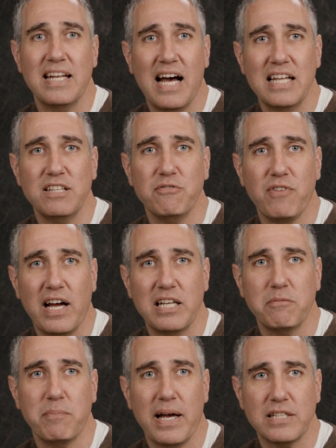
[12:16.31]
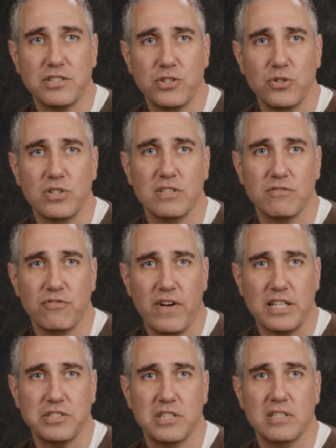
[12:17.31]
non-dividing bacterial
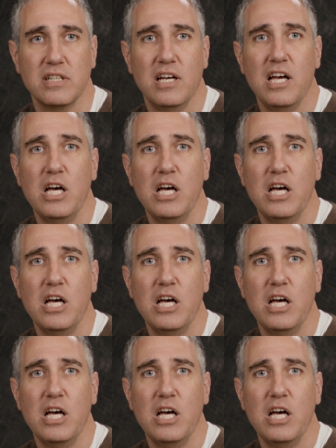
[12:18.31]
infection